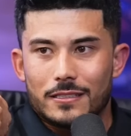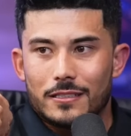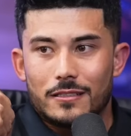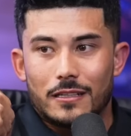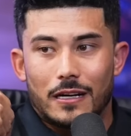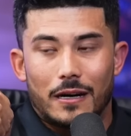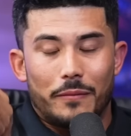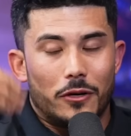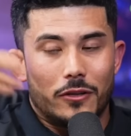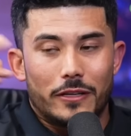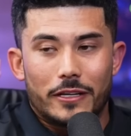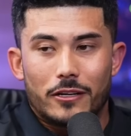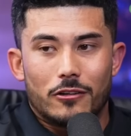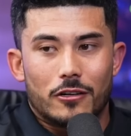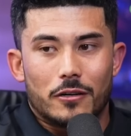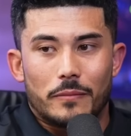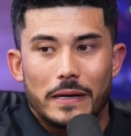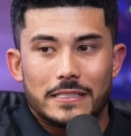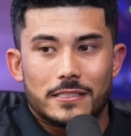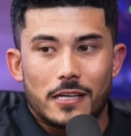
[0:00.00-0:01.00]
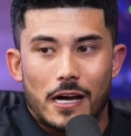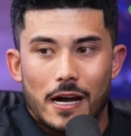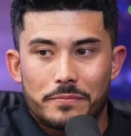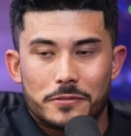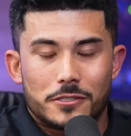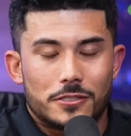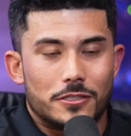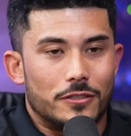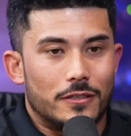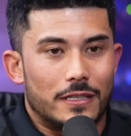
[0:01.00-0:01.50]
dude, I'm only going to my top
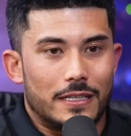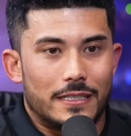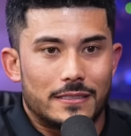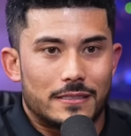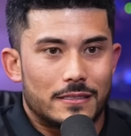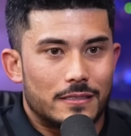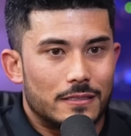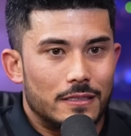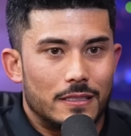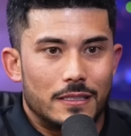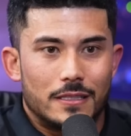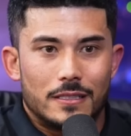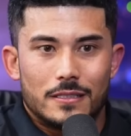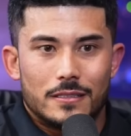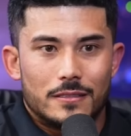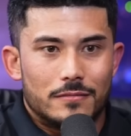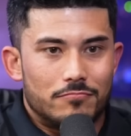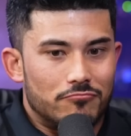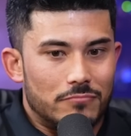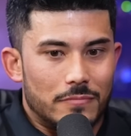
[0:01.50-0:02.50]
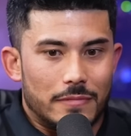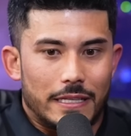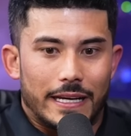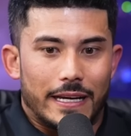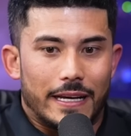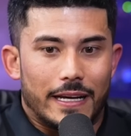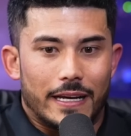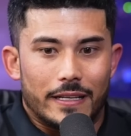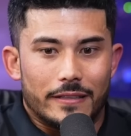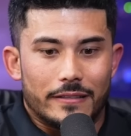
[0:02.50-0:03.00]
students
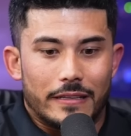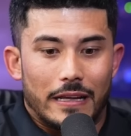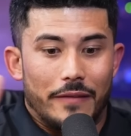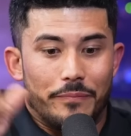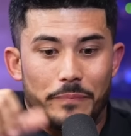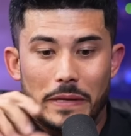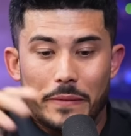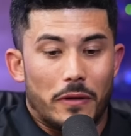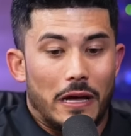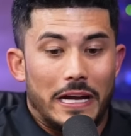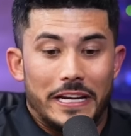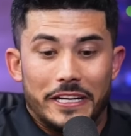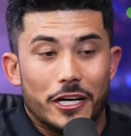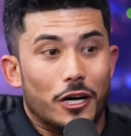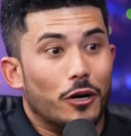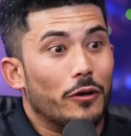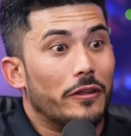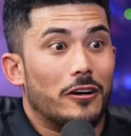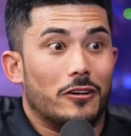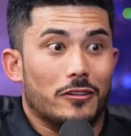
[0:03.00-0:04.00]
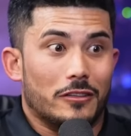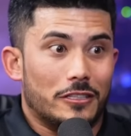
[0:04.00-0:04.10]
and people I know that are